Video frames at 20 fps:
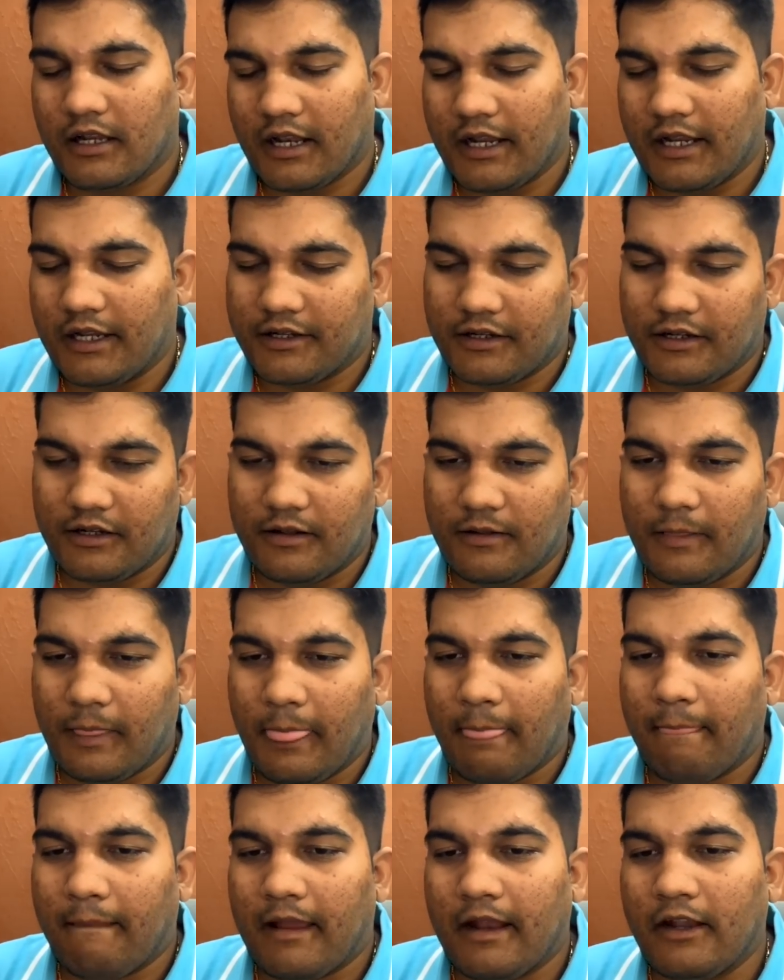Right?
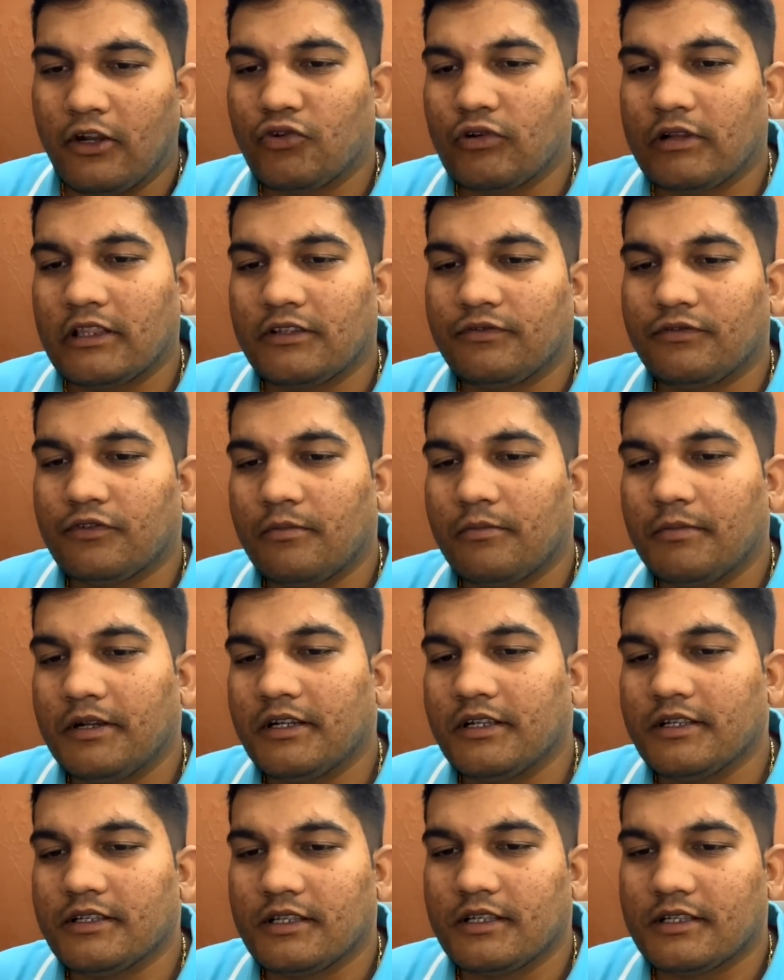And twelfth from
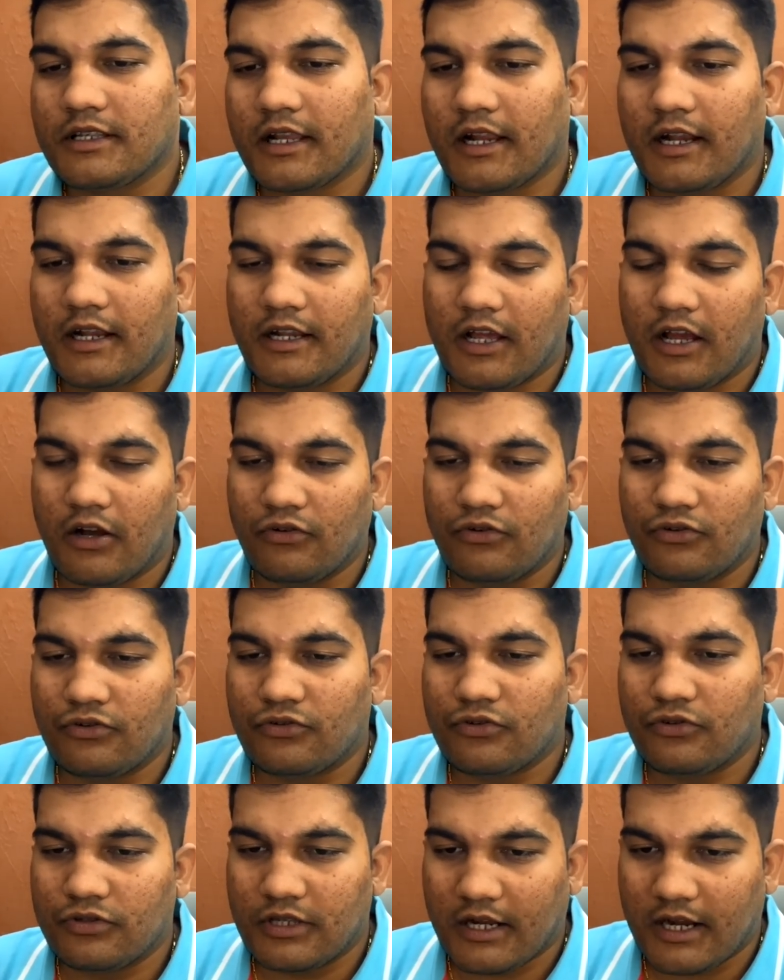it is the second
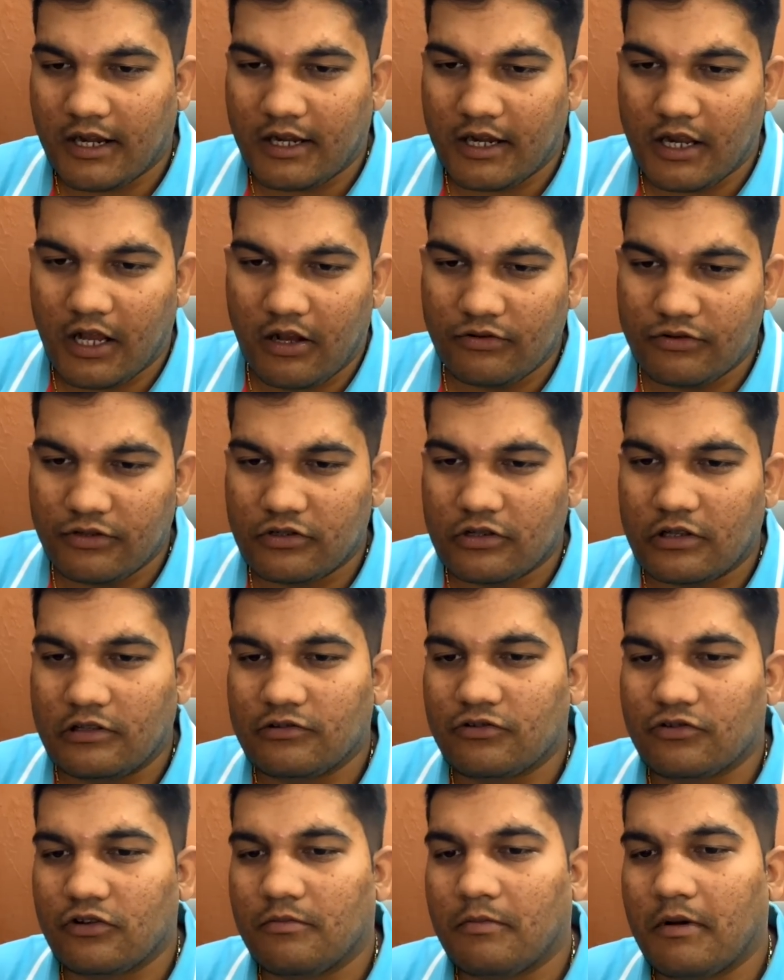house. So second house is
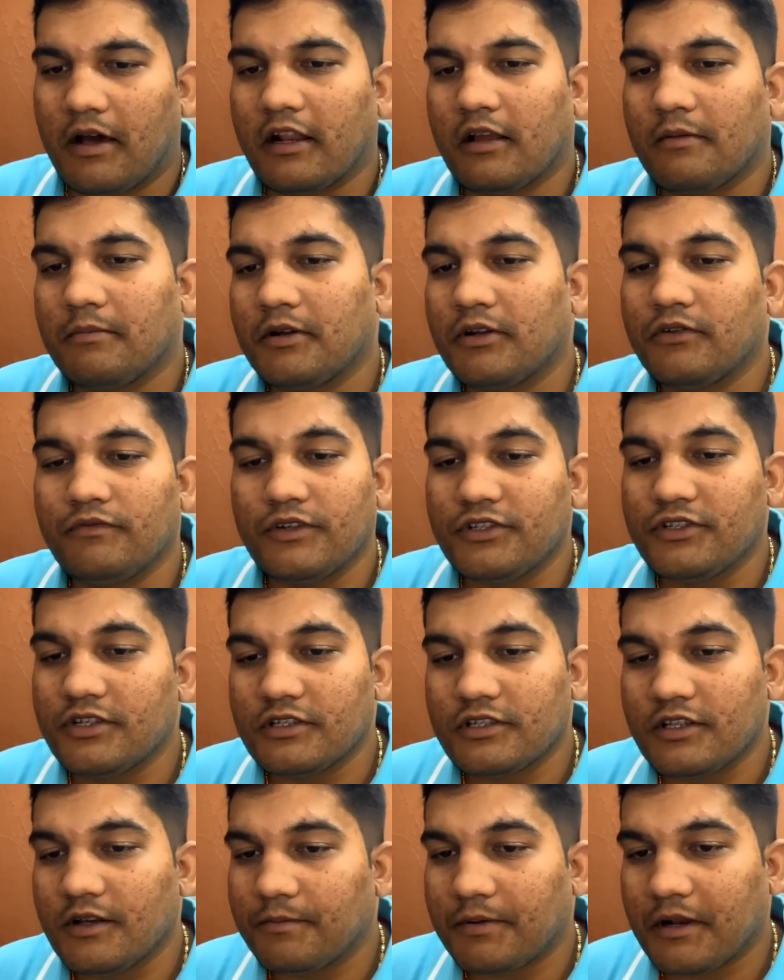also Marak. But which
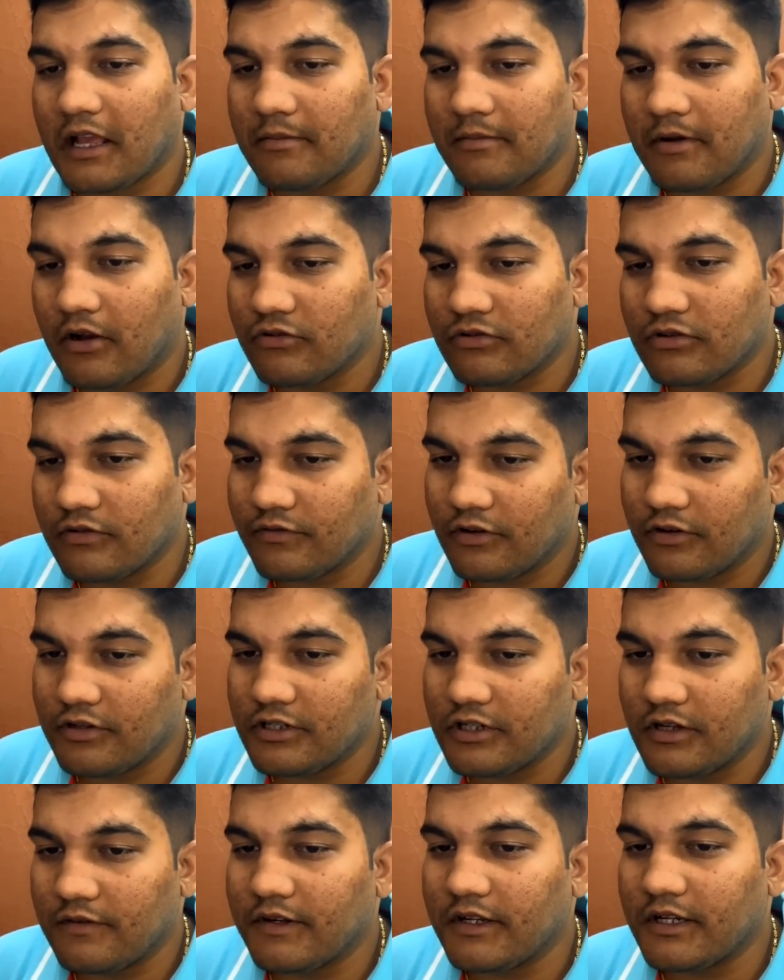is the prime house of
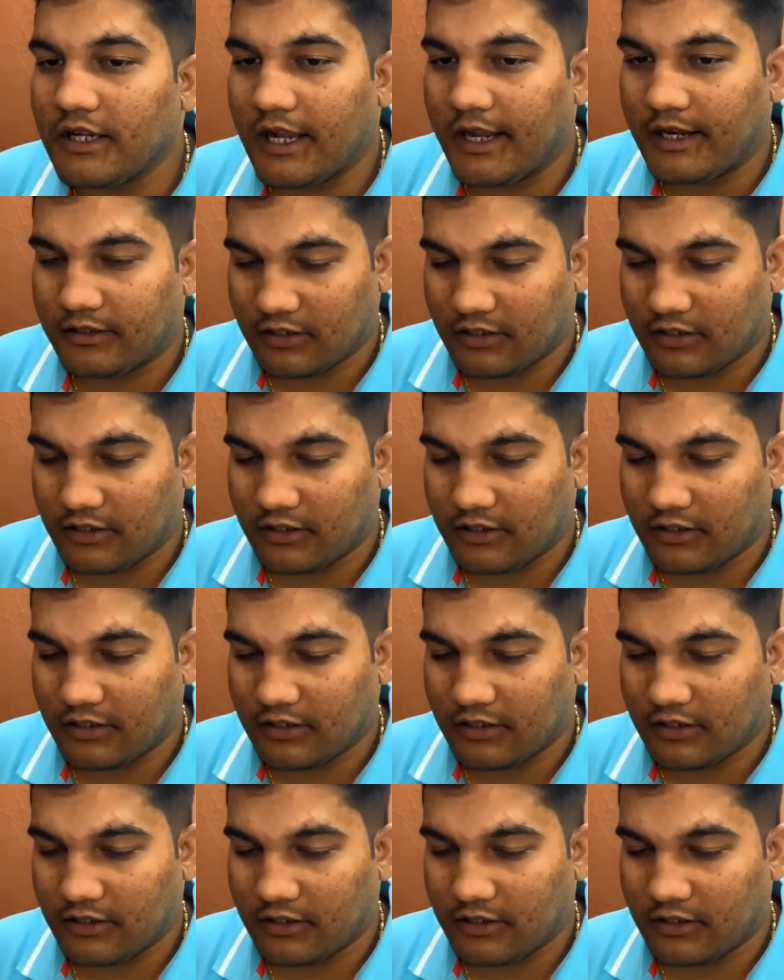longevity?